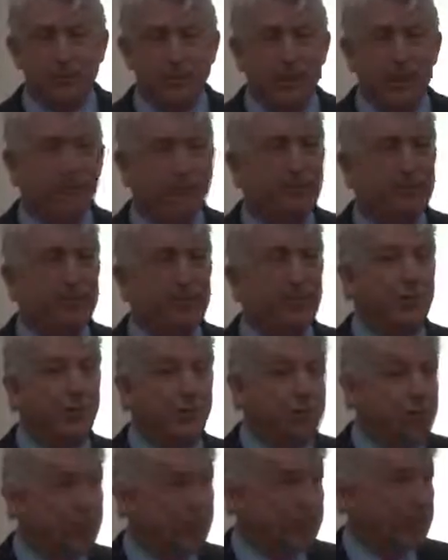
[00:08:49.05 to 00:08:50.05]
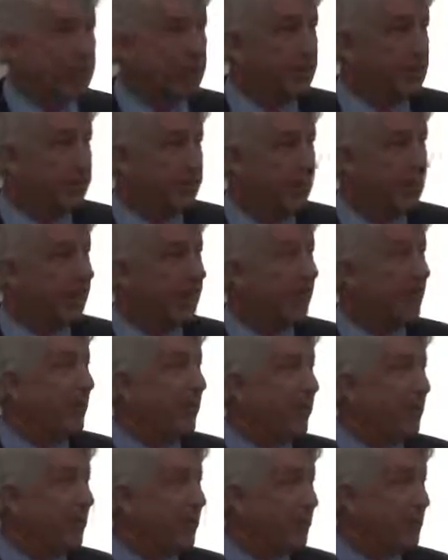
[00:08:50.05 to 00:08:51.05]
well, I disagree with the dissent, I
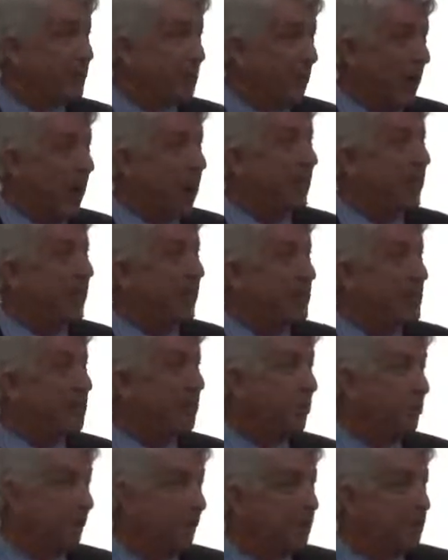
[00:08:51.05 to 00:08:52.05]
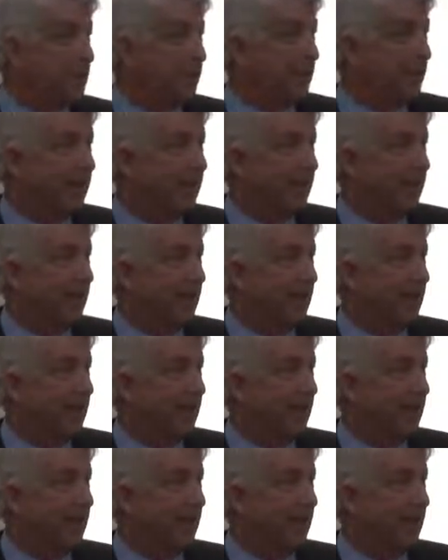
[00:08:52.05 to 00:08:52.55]
think he was right in his prediction